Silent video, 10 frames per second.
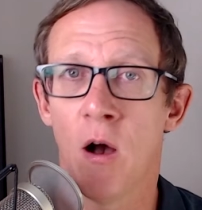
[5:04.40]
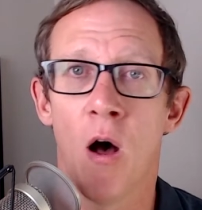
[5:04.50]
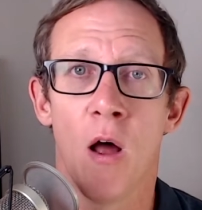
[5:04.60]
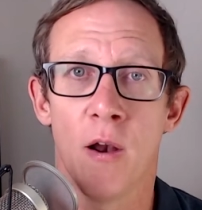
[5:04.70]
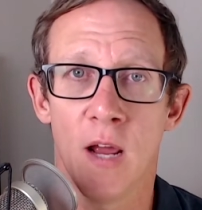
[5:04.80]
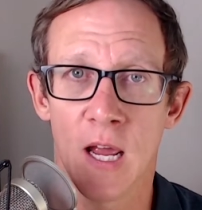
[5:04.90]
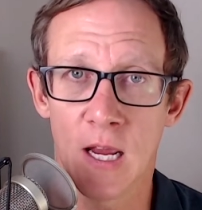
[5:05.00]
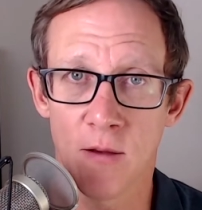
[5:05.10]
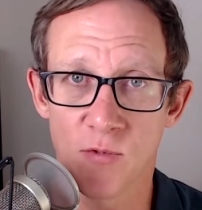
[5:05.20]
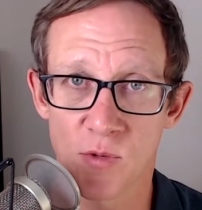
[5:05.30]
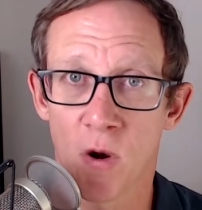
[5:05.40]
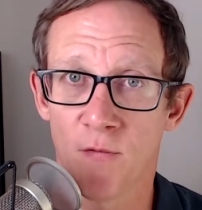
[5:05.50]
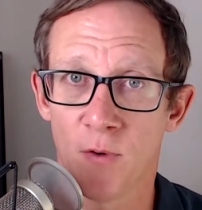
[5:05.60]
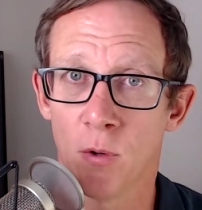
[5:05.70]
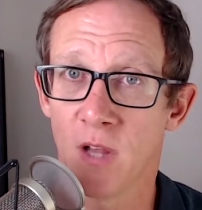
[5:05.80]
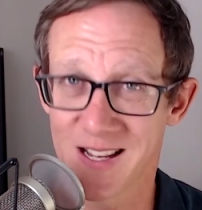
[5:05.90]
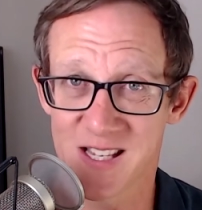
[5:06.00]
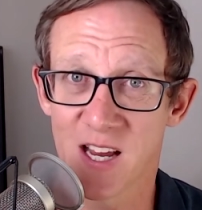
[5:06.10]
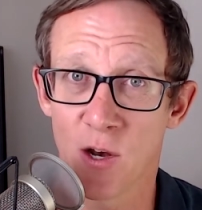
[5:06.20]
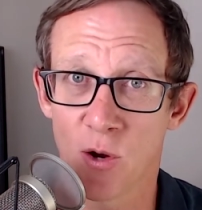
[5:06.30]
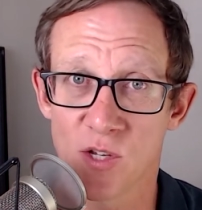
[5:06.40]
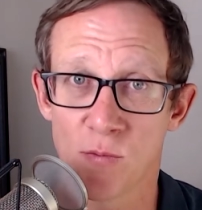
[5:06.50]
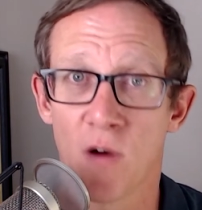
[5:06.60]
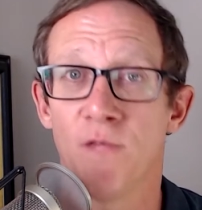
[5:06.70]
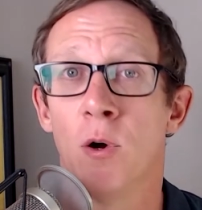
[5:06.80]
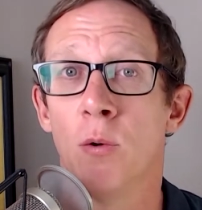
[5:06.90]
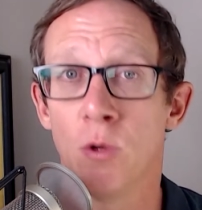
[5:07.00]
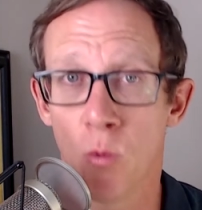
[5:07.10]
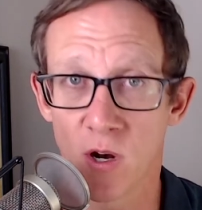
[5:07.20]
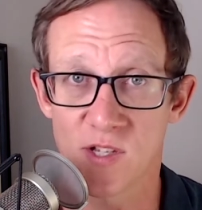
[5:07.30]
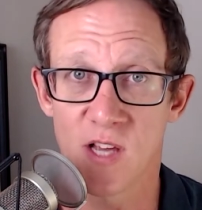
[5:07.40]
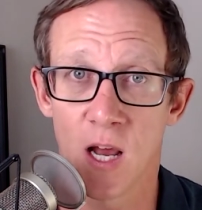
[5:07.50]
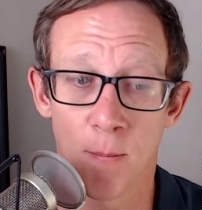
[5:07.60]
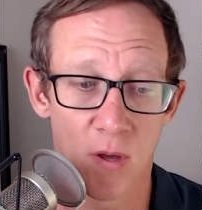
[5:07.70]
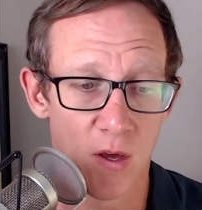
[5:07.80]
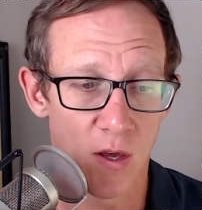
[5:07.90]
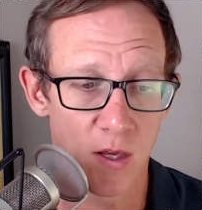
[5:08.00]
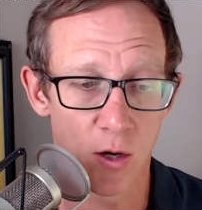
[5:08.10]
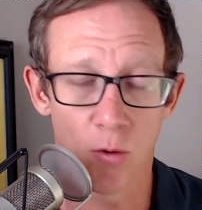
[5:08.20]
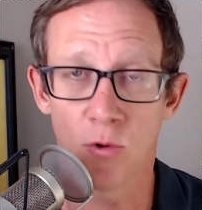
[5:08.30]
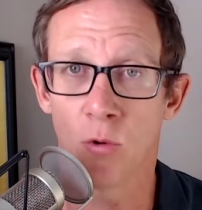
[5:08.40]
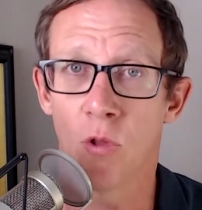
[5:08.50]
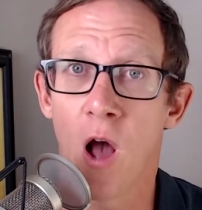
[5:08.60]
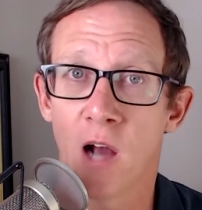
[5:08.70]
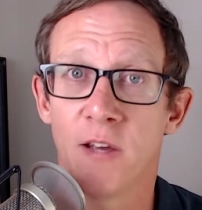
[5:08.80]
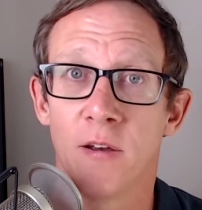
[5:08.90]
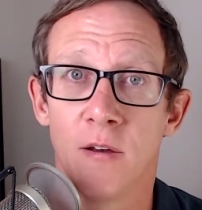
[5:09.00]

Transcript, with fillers: on a smartphone, like a secondary smartphone, you want to set up, you know, your lock